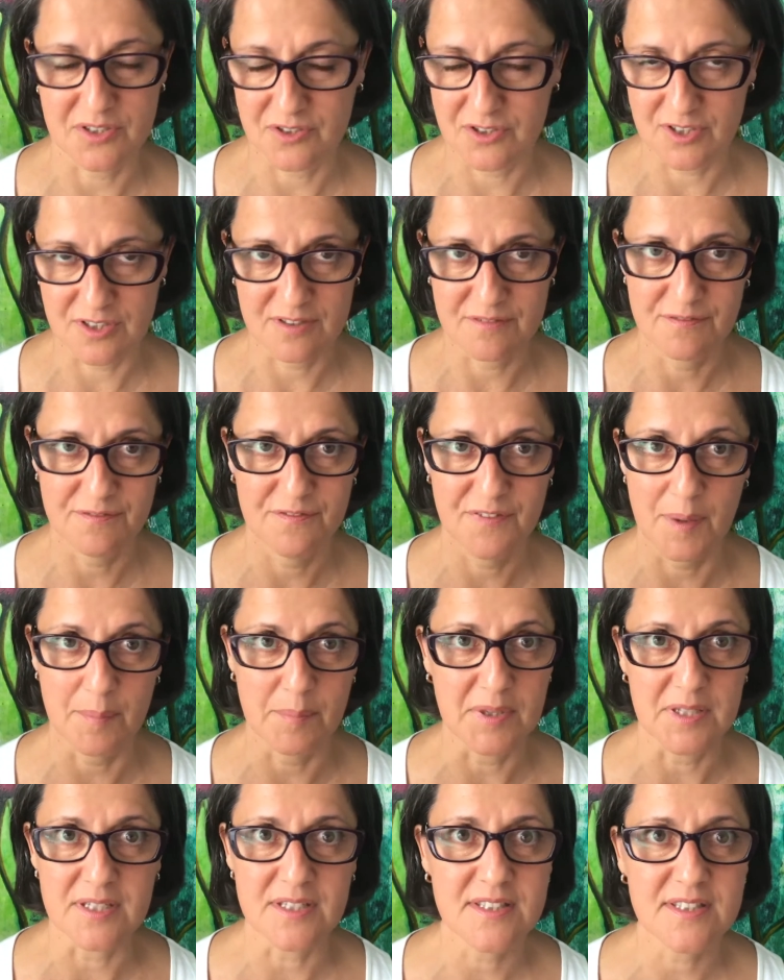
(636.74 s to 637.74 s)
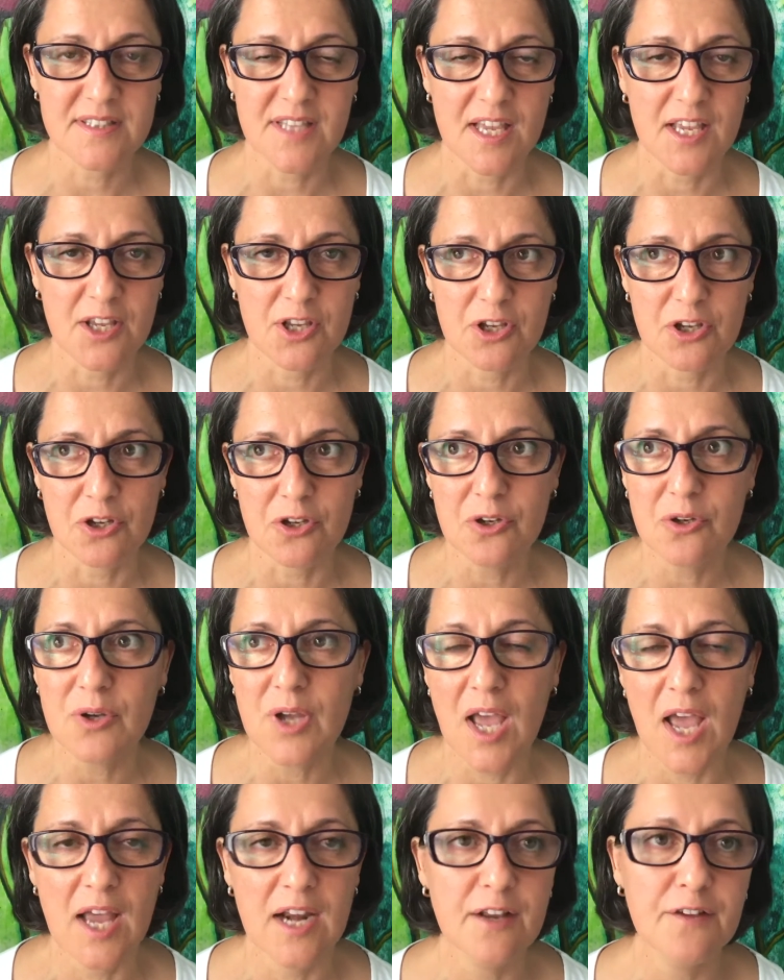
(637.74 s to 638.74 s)
just fabulous. Thank you.
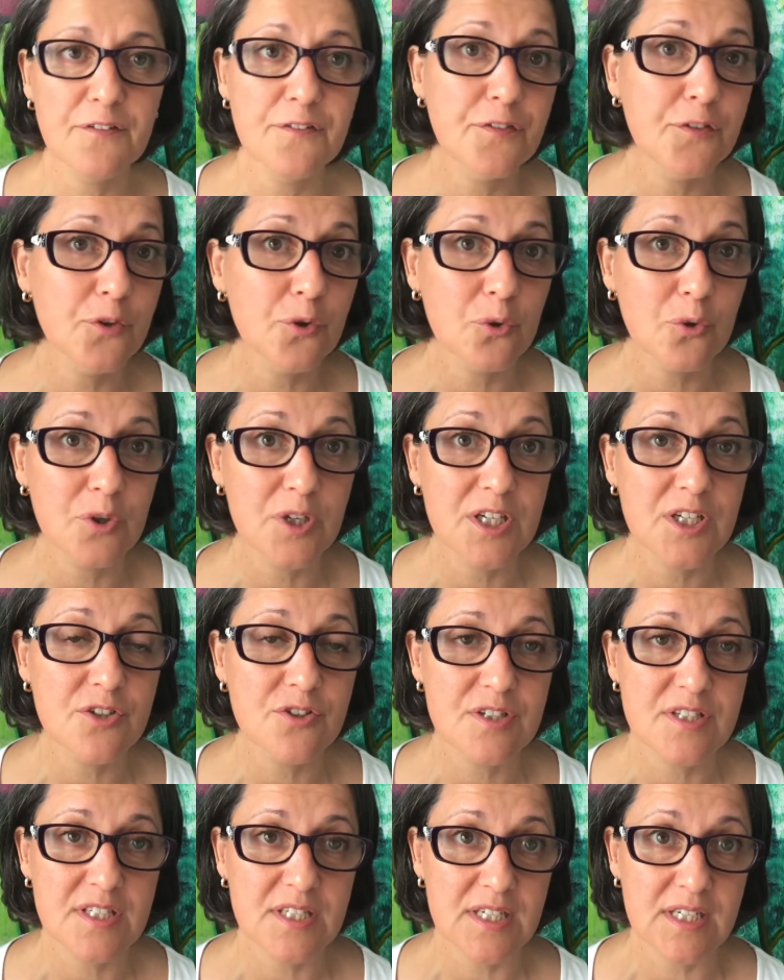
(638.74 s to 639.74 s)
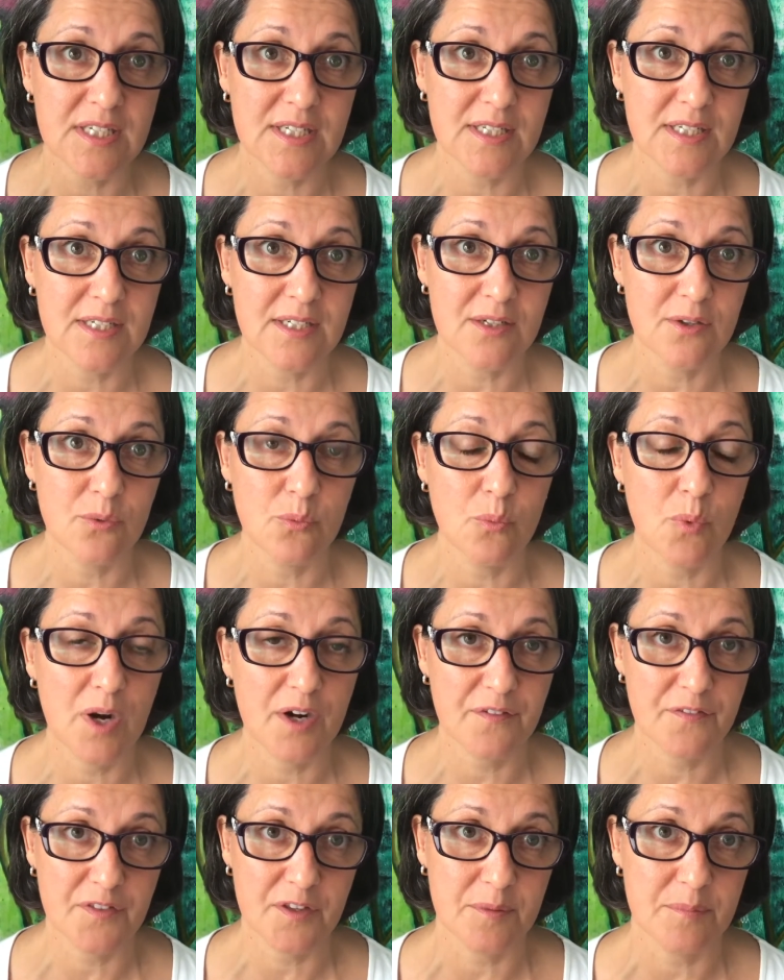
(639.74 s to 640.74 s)
And if you're interested in
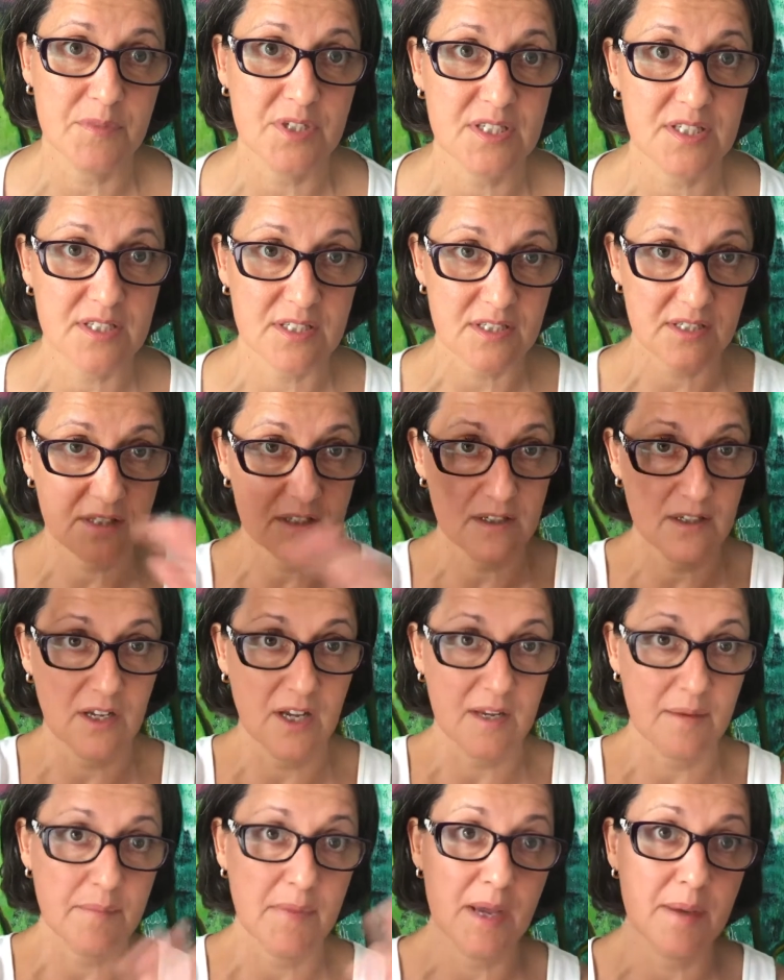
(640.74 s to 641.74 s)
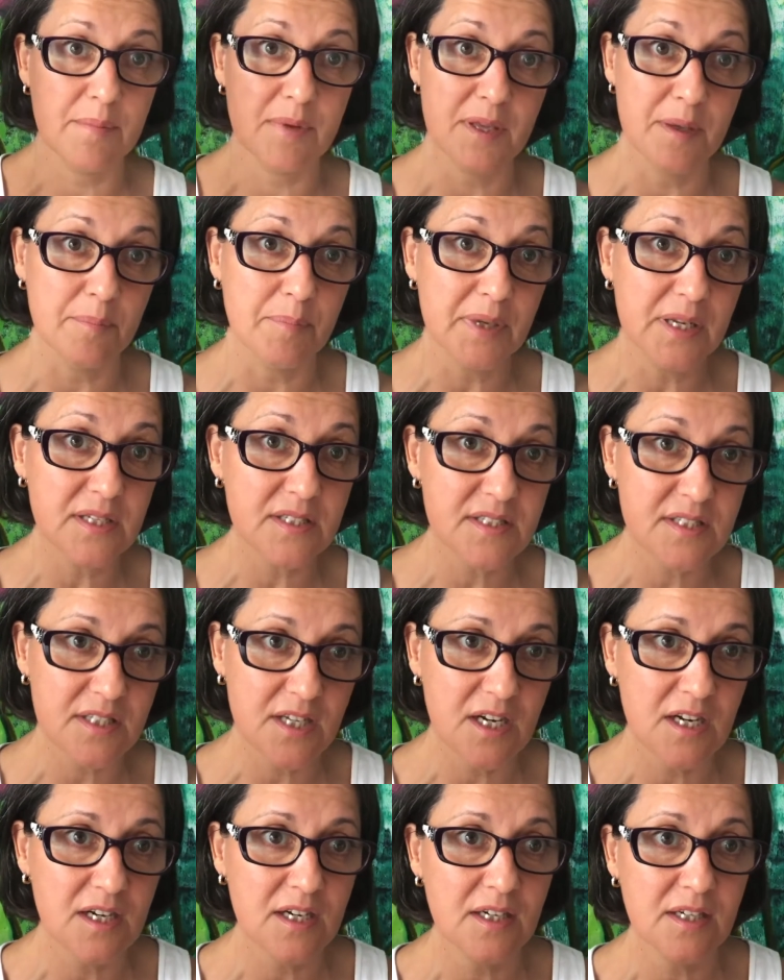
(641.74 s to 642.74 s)
one of them, just like maybe a bigger
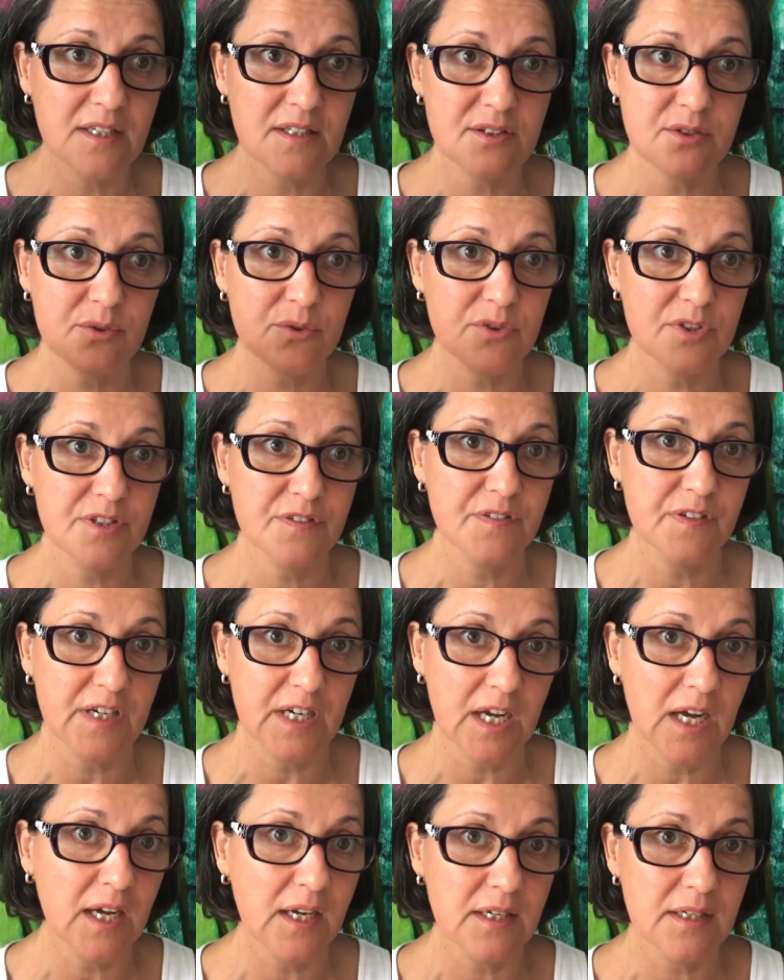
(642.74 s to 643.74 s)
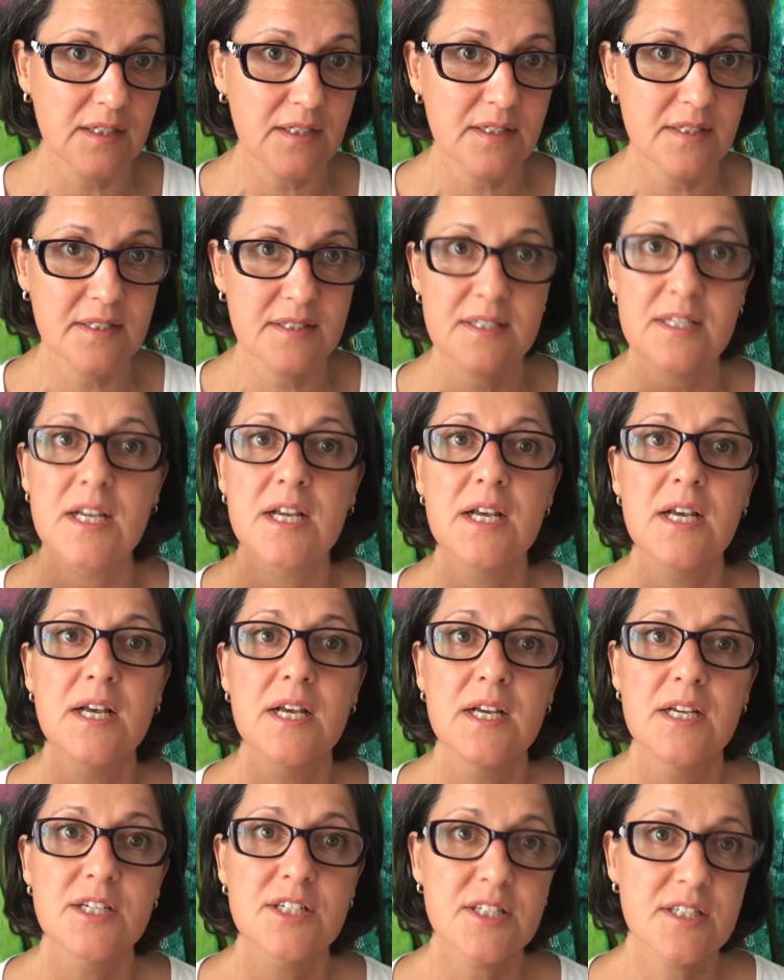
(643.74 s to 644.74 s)
size or different colors,
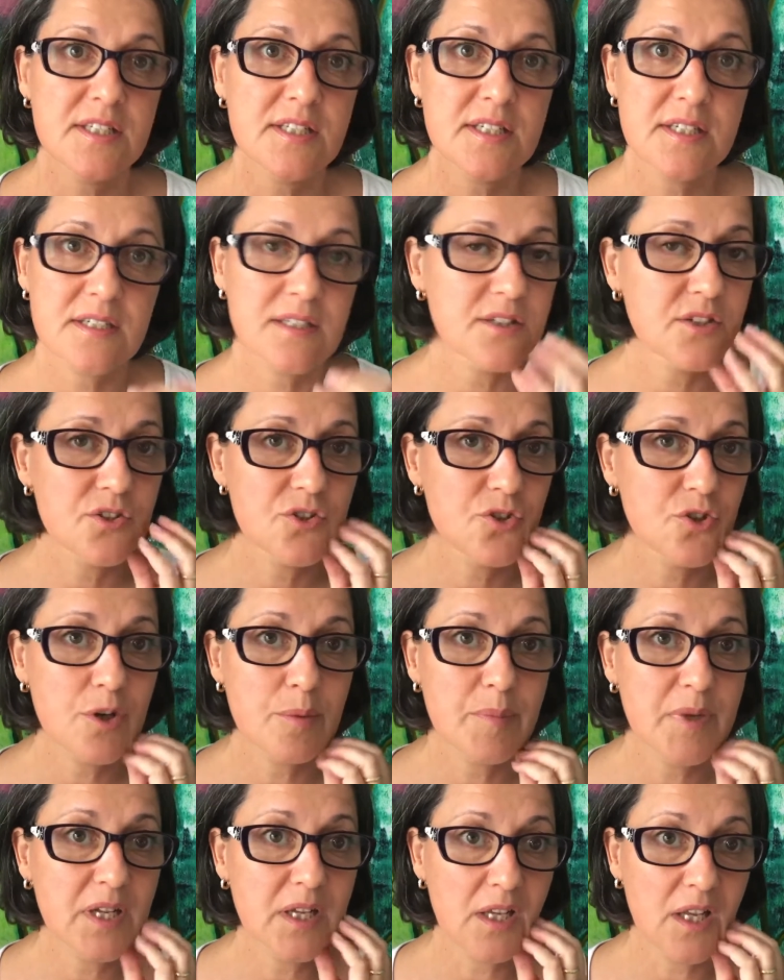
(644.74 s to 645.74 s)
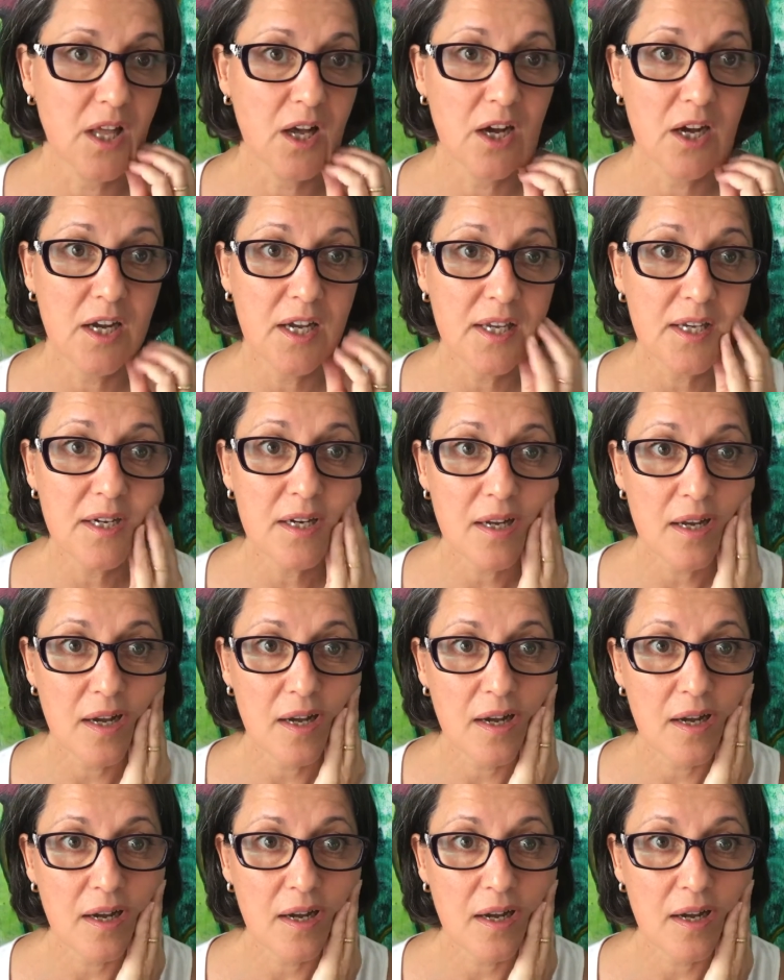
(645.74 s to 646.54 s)
just drop me a line